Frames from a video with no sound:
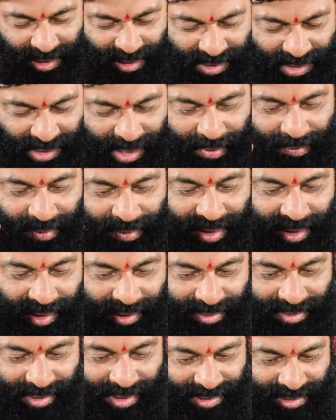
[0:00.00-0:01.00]
in our
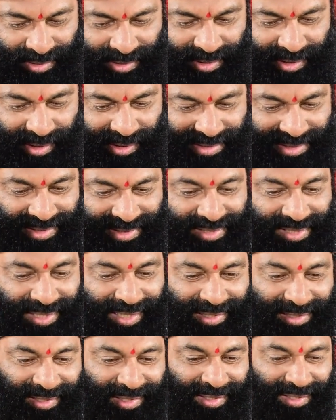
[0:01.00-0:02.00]
Karnataka
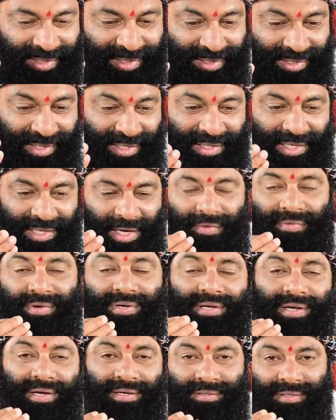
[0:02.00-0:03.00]
state, in
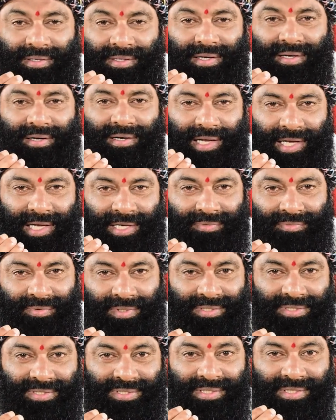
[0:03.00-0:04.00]
our Kannada
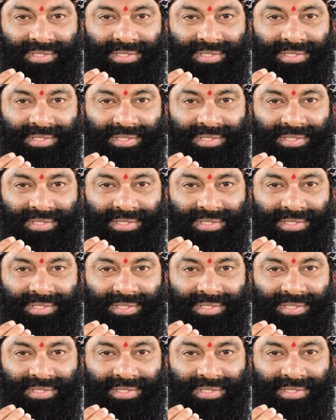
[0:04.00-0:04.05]
language,